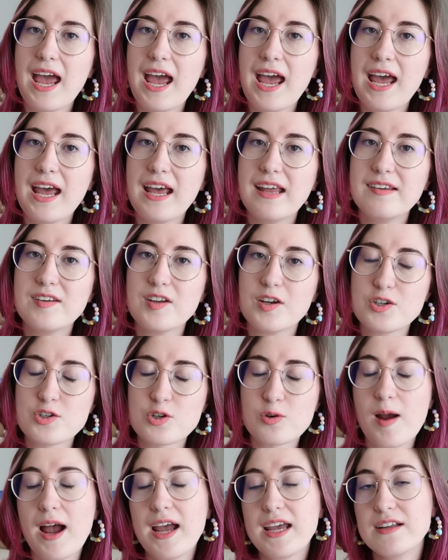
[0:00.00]
and
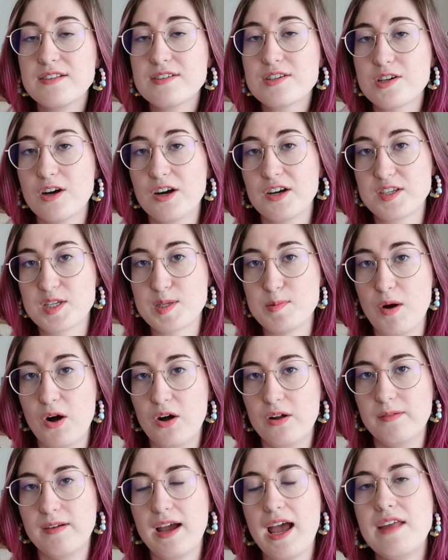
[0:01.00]
try and start
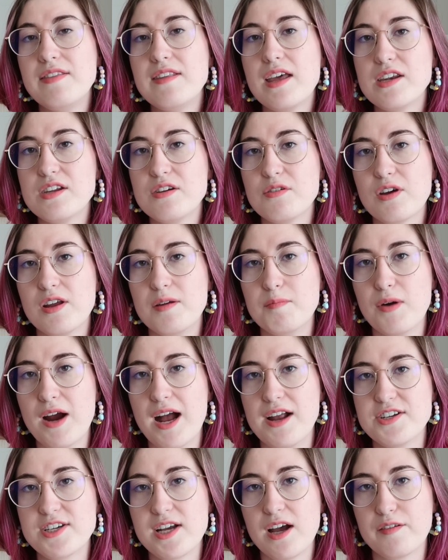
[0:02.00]
small, and then you can
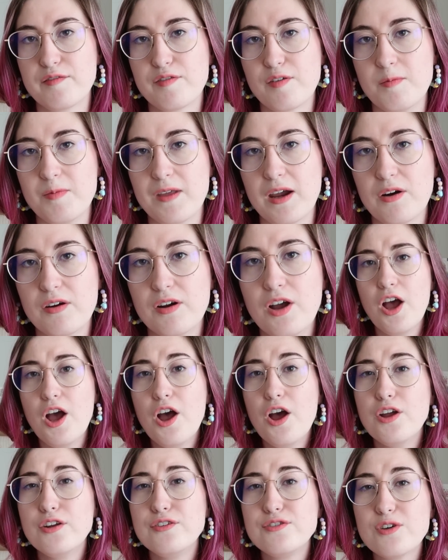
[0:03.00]
branch out from there.
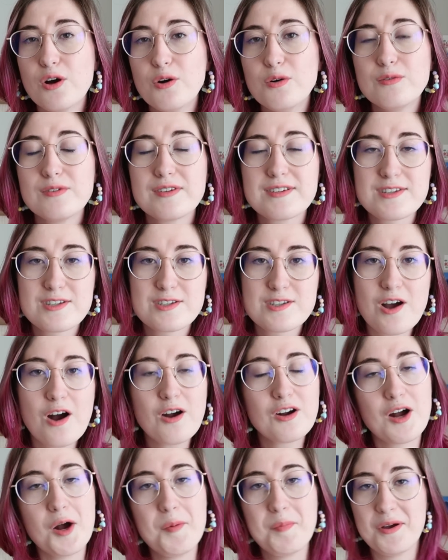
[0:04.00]
Don't
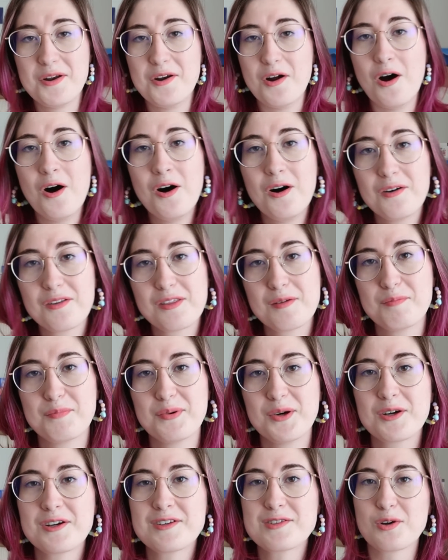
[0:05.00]
stock up on all the
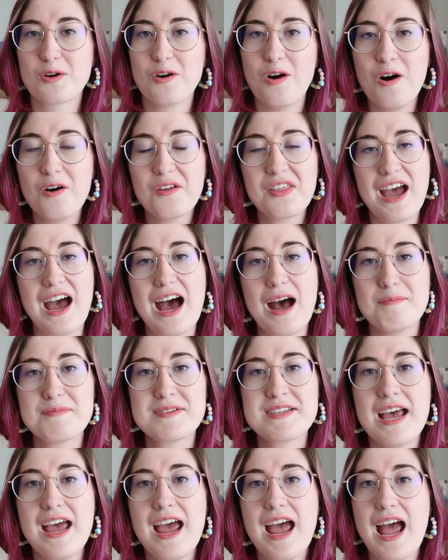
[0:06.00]
books or all the
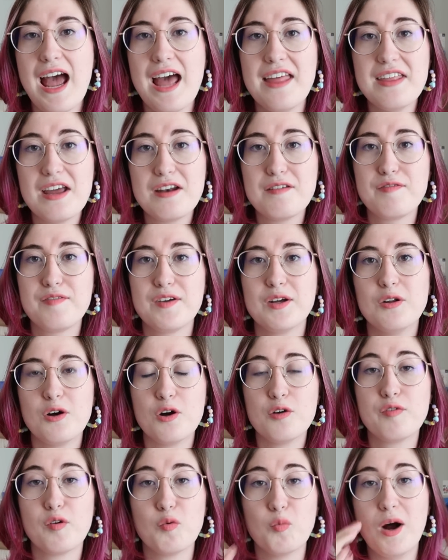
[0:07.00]
apps and then feel
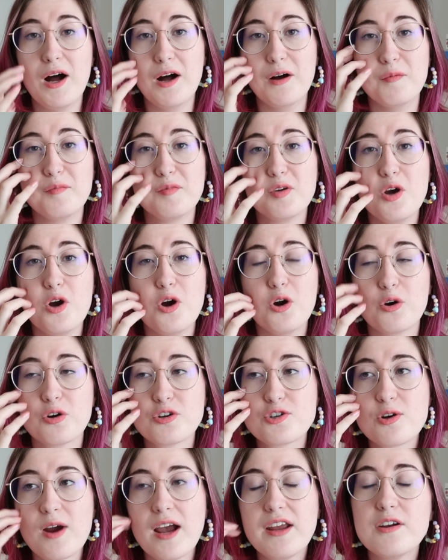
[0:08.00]
overwhelmed, or
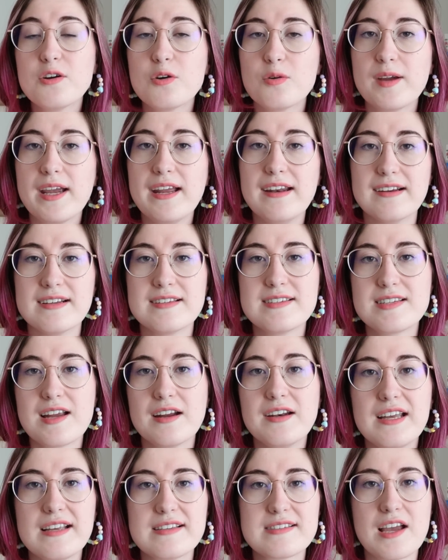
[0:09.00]
try to create a
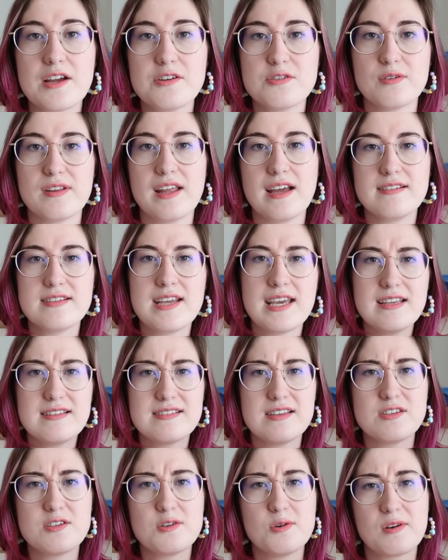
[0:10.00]
study schedule that
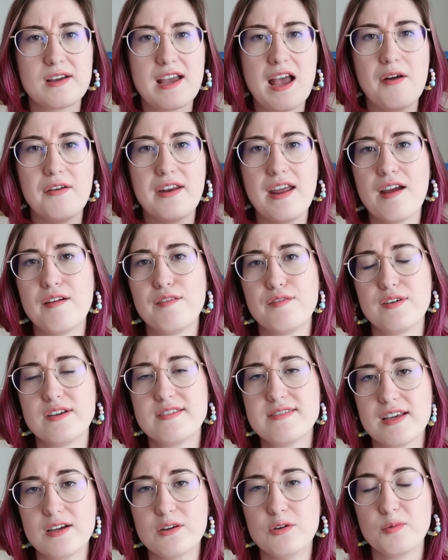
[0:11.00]
takes into account every
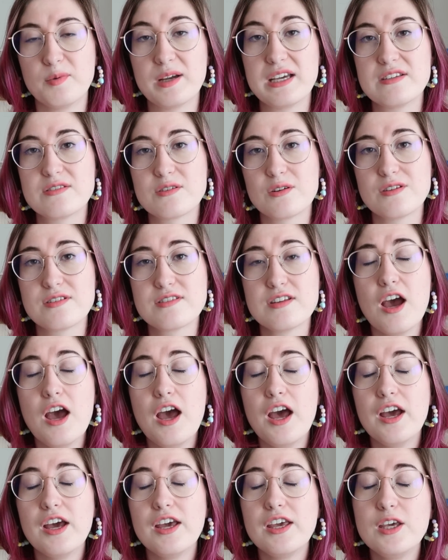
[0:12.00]
single resource.
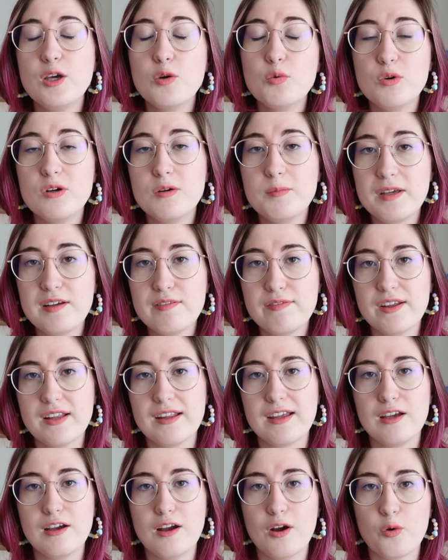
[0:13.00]
You will be
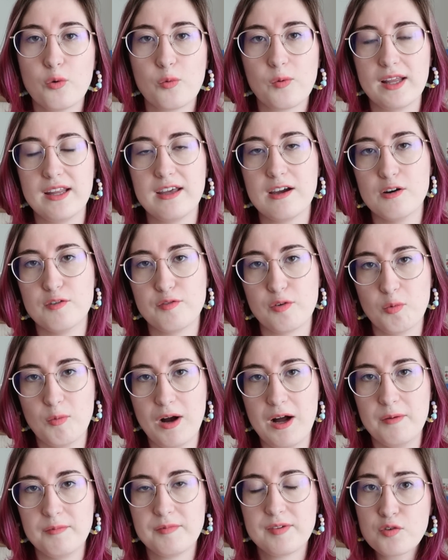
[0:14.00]
feeling really
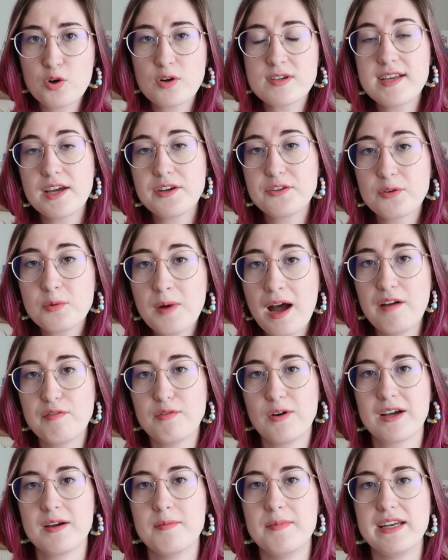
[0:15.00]
overwhelmed. Of course, I do
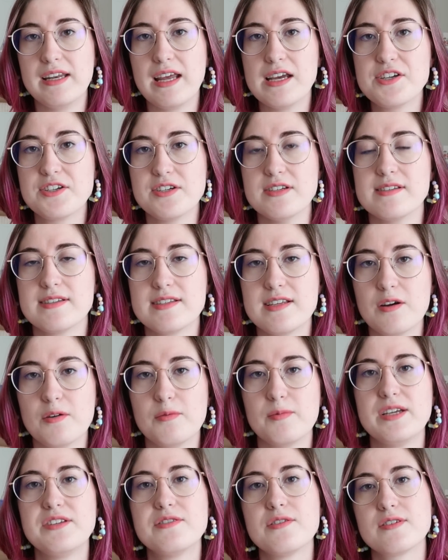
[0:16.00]
have recommendations. There
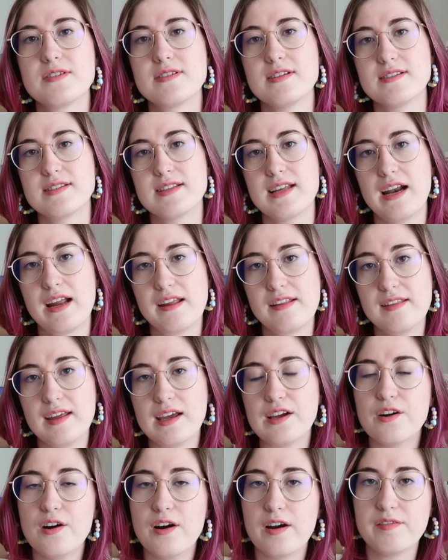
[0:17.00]
are resources that I
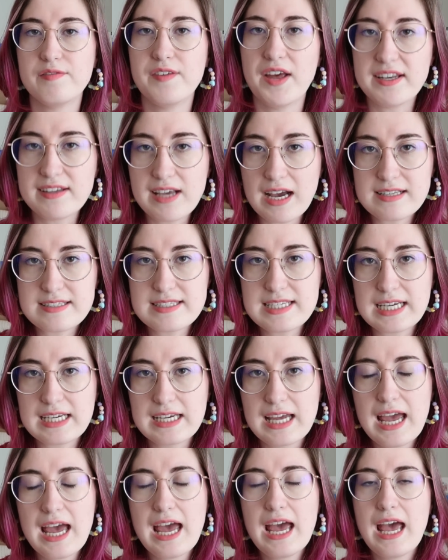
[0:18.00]
think are
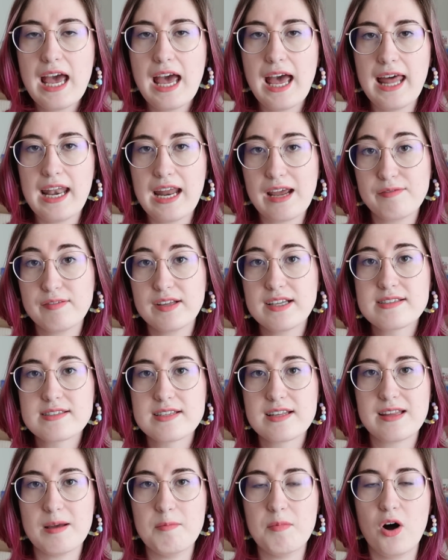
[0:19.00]
fantastic, and I've
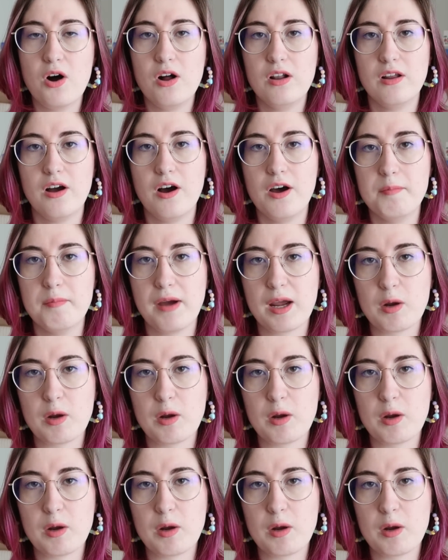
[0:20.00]
listed them all on